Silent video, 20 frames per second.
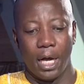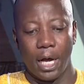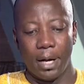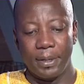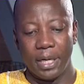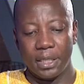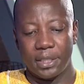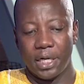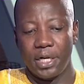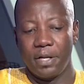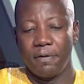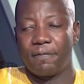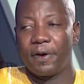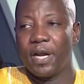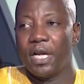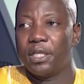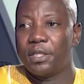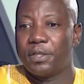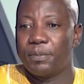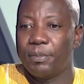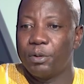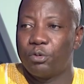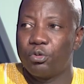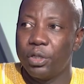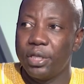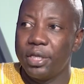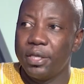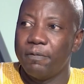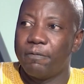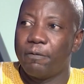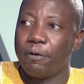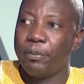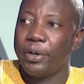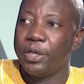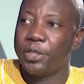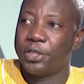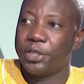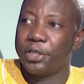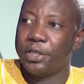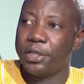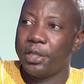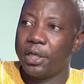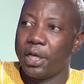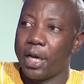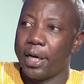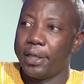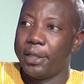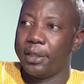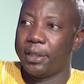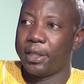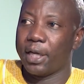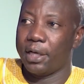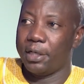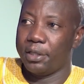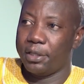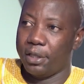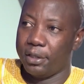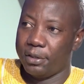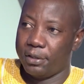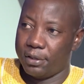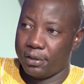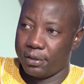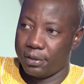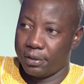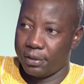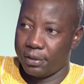There's a difference between information and intelligence.